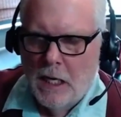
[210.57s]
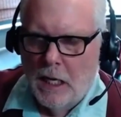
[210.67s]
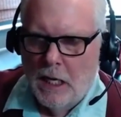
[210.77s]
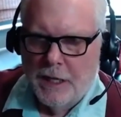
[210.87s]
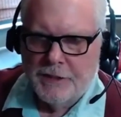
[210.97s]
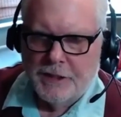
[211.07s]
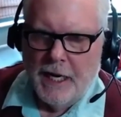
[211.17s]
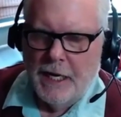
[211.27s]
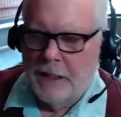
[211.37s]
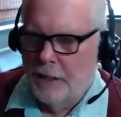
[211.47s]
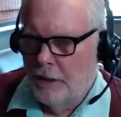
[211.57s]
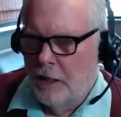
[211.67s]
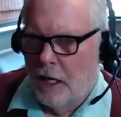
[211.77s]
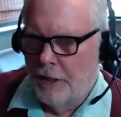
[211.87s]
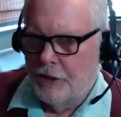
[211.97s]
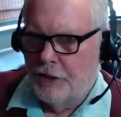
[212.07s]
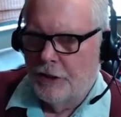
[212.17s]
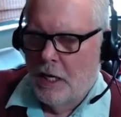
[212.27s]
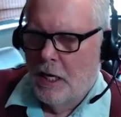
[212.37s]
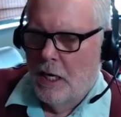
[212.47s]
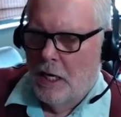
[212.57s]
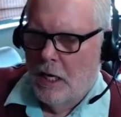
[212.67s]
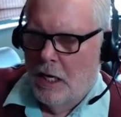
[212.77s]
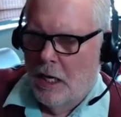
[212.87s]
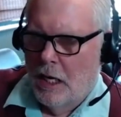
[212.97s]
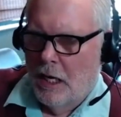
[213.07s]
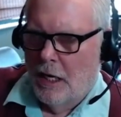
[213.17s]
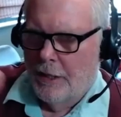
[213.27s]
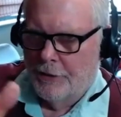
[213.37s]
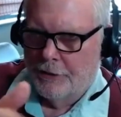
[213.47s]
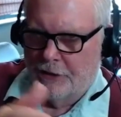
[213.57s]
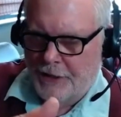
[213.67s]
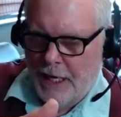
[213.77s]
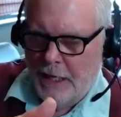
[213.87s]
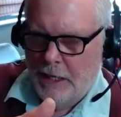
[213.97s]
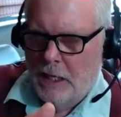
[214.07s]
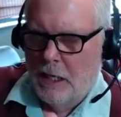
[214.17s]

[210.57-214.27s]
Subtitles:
a state can garnish another state.